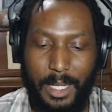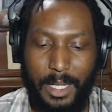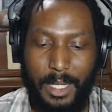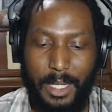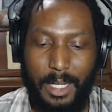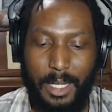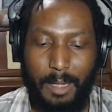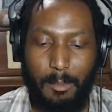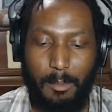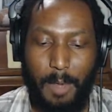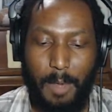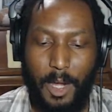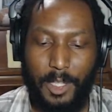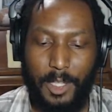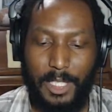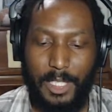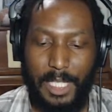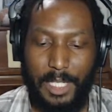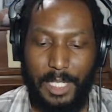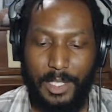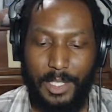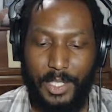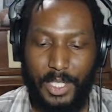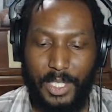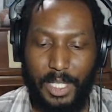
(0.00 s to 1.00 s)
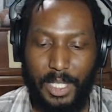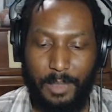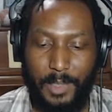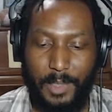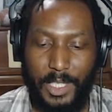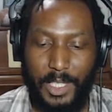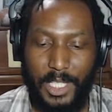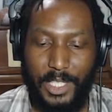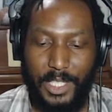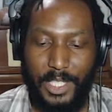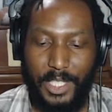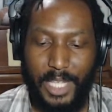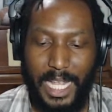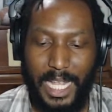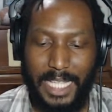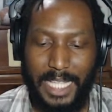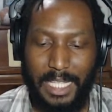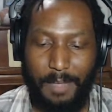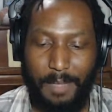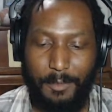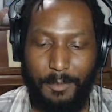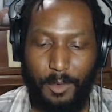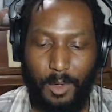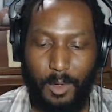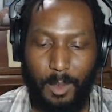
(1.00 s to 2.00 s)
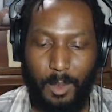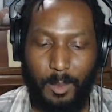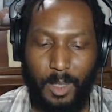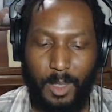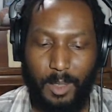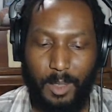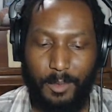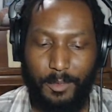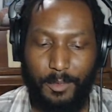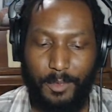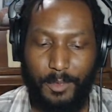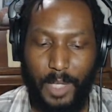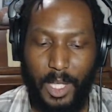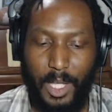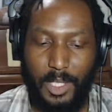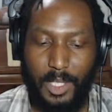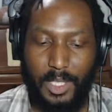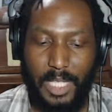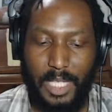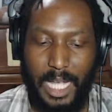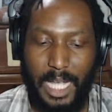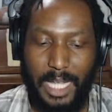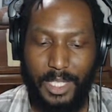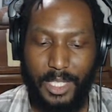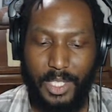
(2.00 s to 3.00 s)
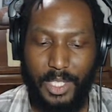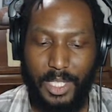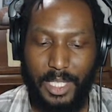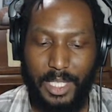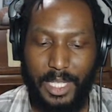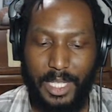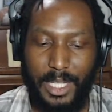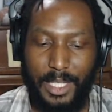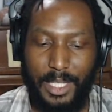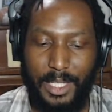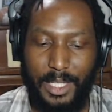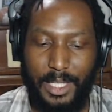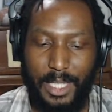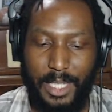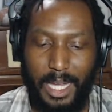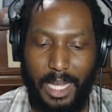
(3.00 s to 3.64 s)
Marx understood religion as a form of false consciousness,